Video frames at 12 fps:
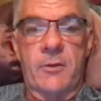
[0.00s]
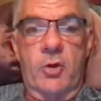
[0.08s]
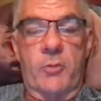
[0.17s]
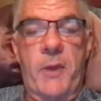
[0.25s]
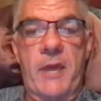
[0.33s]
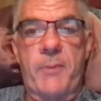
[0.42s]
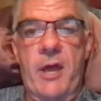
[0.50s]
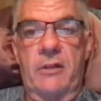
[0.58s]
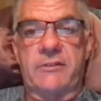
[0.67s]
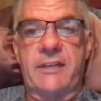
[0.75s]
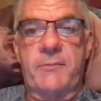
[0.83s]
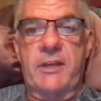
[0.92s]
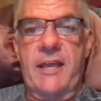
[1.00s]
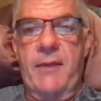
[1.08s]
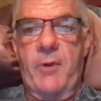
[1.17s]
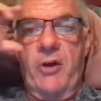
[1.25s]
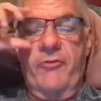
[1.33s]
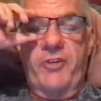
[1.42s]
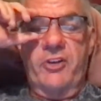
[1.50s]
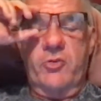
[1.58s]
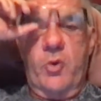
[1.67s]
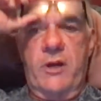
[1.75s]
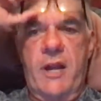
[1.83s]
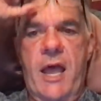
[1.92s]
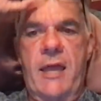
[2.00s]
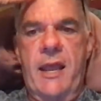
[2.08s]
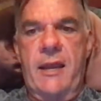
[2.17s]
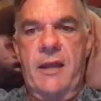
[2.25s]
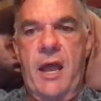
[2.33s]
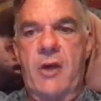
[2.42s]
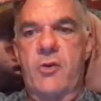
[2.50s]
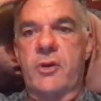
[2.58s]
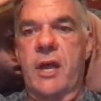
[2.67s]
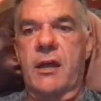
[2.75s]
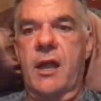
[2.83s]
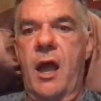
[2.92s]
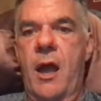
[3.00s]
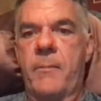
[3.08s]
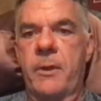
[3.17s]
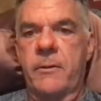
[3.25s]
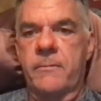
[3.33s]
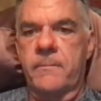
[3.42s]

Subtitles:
Go to PayPal, dbmrfish19@yahoo.com.